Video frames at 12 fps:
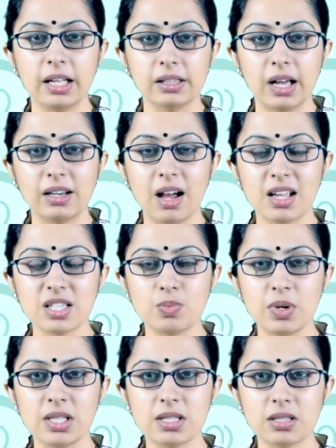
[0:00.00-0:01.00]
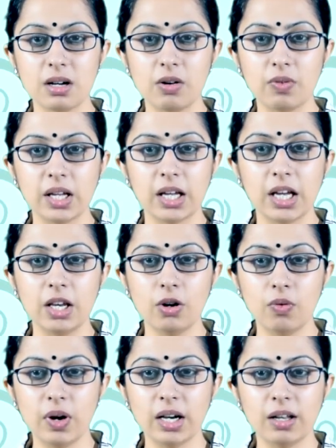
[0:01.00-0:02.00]
that has been serving
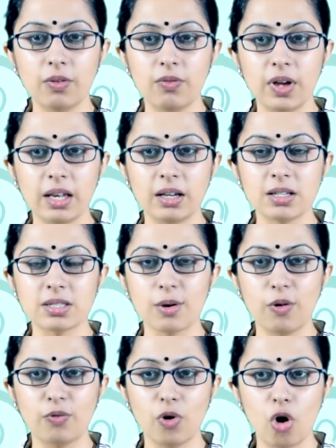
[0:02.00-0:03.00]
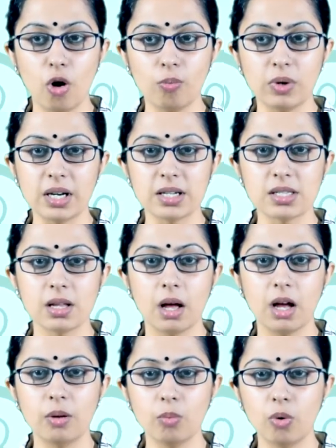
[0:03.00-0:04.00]
innovative variants of omelets in